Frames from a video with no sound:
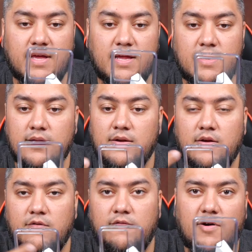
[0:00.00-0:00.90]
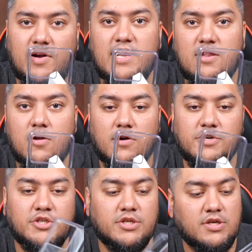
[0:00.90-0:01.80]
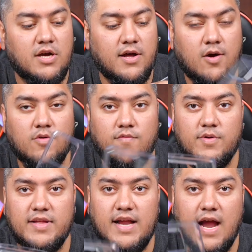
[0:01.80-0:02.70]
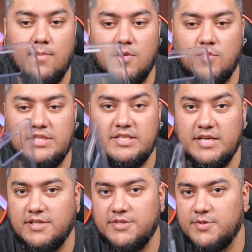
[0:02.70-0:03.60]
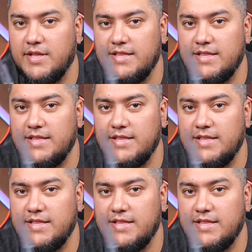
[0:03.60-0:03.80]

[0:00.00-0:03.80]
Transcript: a fairly large cutout for the camera, which tells you that